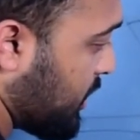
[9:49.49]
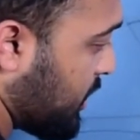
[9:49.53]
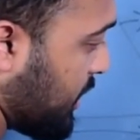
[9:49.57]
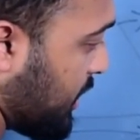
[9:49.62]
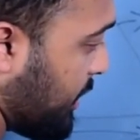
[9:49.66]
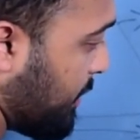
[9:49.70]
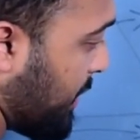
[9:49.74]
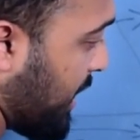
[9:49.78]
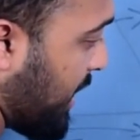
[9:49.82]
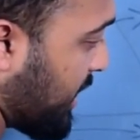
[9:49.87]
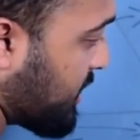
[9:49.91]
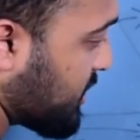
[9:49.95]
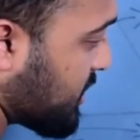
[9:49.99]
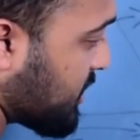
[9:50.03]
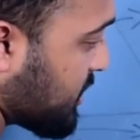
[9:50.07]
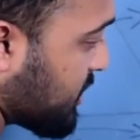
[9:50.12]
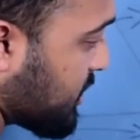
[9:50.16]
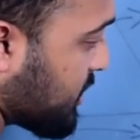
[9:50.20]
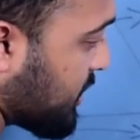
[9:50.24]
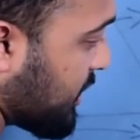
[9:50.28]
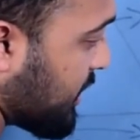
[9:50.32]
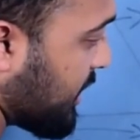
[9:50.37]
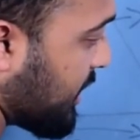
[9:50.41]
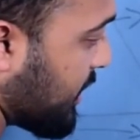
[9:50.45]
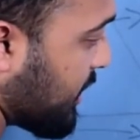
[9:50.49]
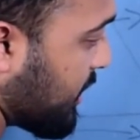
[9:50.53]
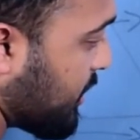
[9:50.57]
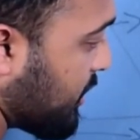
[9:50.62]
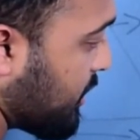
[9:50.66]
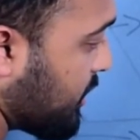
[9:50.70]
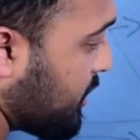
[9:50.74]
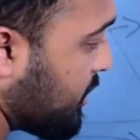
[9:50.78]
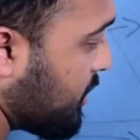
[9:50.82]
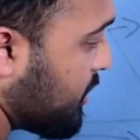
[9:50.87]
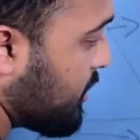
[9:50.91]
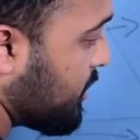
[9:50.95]
He makes
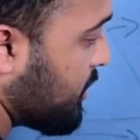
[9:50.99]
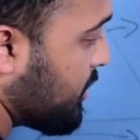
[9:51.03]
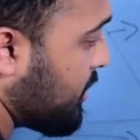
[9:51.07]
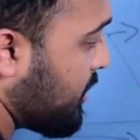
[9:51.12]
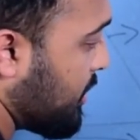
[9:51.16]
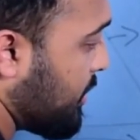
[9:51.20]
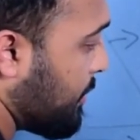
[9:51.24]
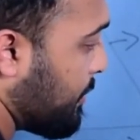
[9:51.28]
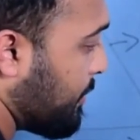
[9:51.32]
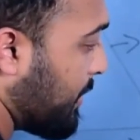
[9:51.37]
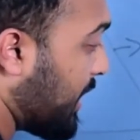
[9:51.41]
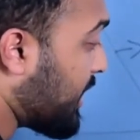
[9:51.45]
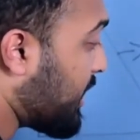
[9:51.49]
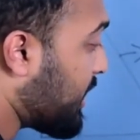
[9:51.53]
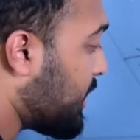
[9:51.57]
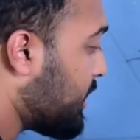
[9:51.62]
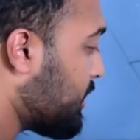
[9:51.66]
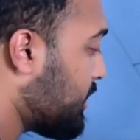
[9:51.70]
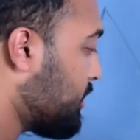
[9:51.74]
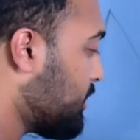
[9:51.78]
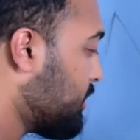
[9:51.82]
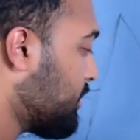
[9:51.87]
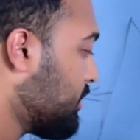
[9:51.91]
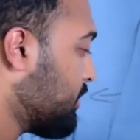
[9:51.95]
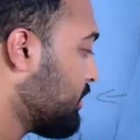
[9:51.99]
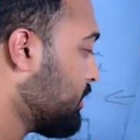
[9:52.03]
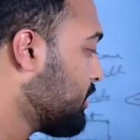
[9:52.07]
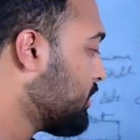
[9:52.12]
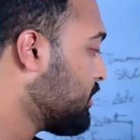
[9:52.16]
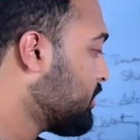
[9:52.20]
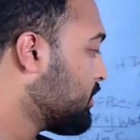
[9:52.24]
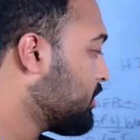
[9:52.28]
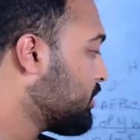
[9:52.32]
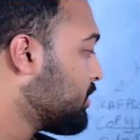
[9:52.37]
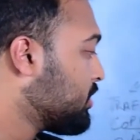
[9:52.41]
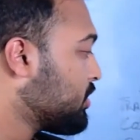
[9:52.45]
money
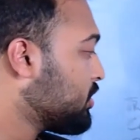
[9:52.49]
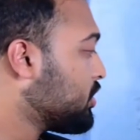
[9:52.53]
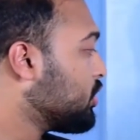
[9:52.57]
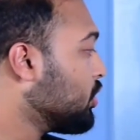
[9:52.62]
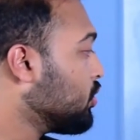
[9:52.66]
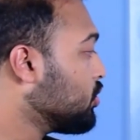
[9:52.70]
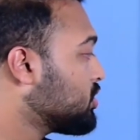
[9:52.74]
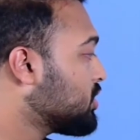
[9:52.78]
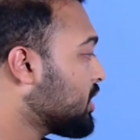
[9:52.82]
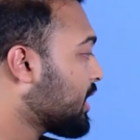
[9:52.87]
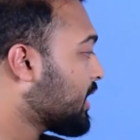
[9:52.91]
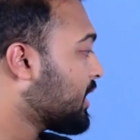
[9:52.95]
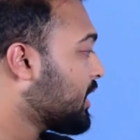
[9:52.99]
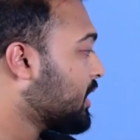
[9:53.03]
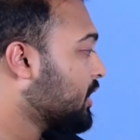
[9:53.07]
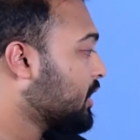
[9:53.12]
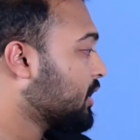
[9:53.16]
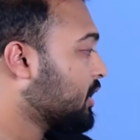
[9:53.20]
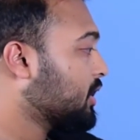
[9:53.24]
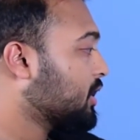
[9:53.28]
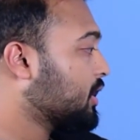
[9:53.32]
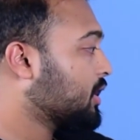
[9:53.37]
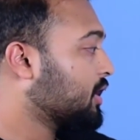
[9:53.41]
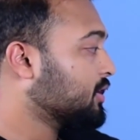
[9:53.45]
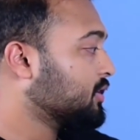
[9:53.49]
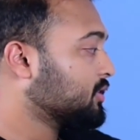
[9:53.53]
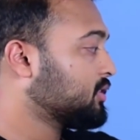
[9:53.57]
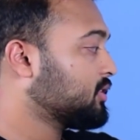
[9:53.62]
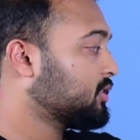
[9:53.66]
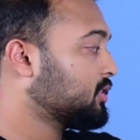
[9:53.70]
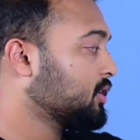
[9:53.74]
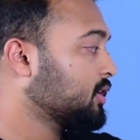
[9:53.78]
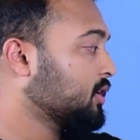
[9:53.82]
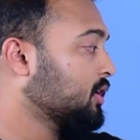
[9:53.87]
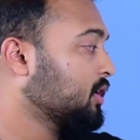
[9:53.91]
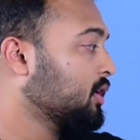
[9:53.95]
using his
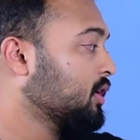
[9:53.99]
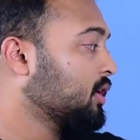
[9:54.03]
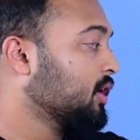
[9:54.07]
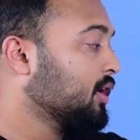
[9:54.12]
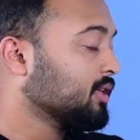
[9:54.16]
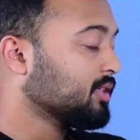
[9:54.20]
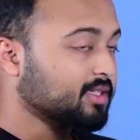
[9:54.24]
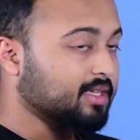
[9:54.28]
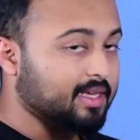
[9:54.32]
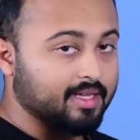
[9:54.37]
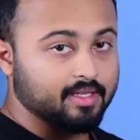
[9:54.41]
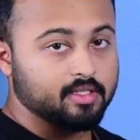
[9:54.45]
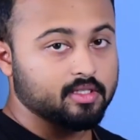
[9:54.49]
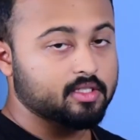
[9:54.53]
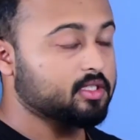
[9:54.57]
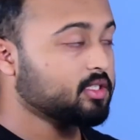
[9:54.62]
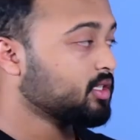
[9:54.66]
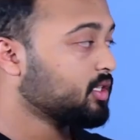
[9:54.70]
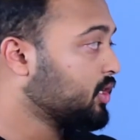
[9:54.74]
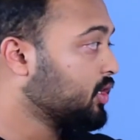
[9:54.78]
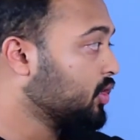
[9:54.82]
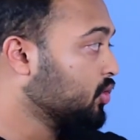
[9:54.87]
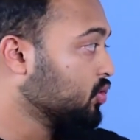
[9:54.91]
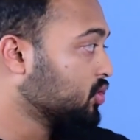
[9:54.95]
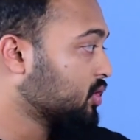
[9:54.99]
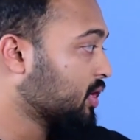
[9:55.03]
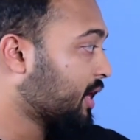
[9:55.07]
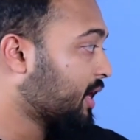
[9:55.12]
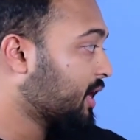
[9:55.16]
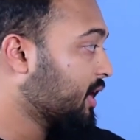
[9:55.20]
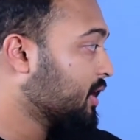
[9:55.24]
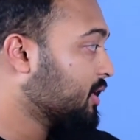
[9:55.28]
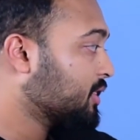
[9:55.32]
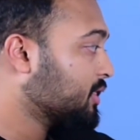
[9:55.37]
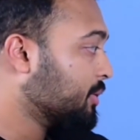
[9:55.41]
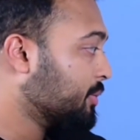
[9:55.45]
skills,
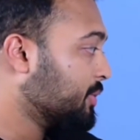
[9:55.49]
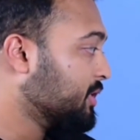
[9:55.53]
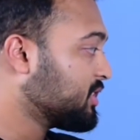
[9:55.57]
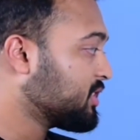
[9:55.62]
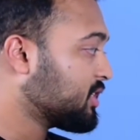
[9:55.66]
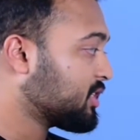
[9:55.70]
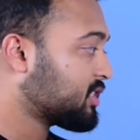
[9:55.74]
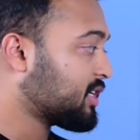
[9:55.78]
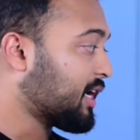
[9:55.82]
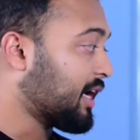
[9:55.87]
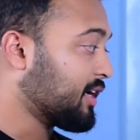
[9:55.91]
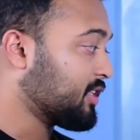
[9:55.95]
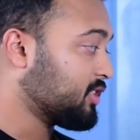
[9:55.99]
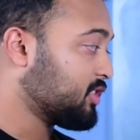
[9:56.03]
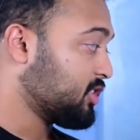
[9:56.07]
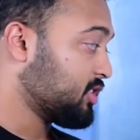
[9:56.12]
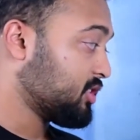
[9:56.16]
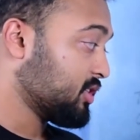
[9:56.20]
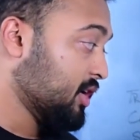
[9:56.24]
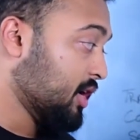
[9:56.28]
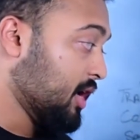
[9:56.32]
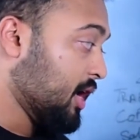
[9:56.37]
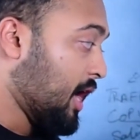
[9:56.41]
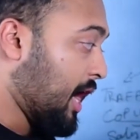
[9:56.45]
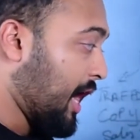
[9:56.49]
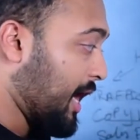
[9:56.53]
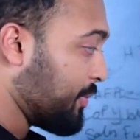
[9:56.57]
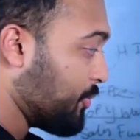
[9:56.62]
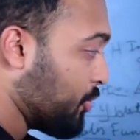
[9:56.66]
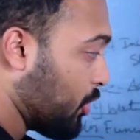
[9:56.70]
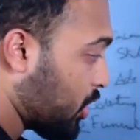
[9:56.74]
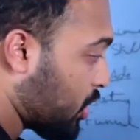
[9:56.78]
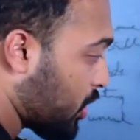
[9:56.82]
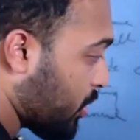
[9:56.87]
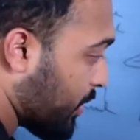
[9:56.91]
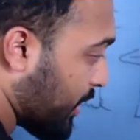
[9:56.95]
using the business strategies. And
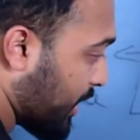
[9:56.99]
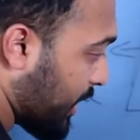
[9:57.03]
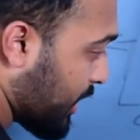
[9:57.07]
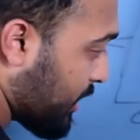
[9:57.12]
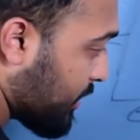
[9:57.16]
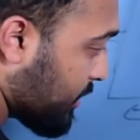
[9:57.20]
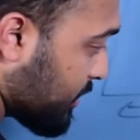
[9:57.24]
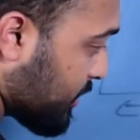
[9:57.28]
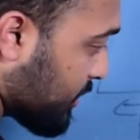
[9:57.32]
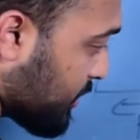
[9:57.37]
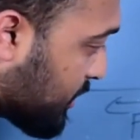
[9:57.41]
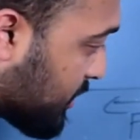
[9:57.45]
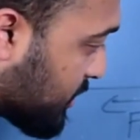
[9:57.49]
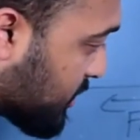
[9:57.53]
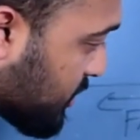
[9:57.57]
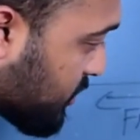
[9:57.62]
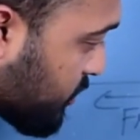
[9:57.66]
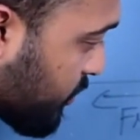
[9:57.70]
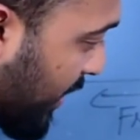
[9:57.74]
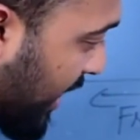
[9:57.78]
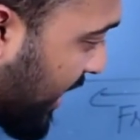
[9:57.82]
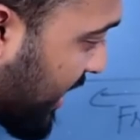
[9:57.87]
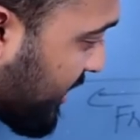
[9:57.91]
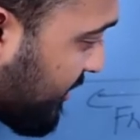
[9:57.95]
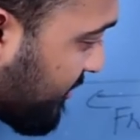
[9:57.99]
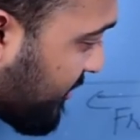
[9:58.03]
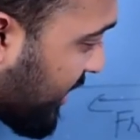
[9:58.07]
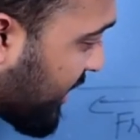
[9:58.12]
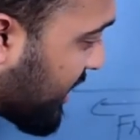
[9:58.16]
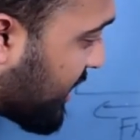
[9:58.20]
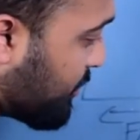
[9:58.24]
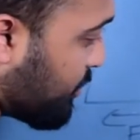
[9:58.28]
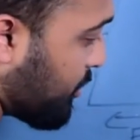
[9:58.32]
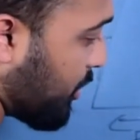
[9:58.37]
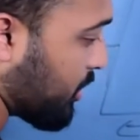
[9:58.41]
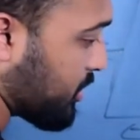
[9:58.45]
moreover, this is very,
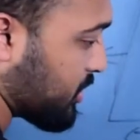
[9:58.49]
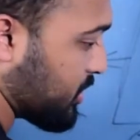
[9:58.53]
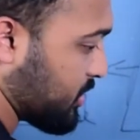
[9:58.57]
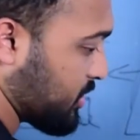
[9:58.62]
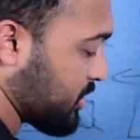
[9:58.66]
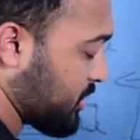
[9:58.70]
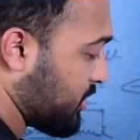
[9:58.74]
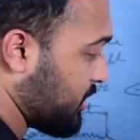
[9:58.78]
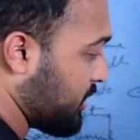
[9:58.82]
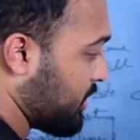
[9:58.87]
very important.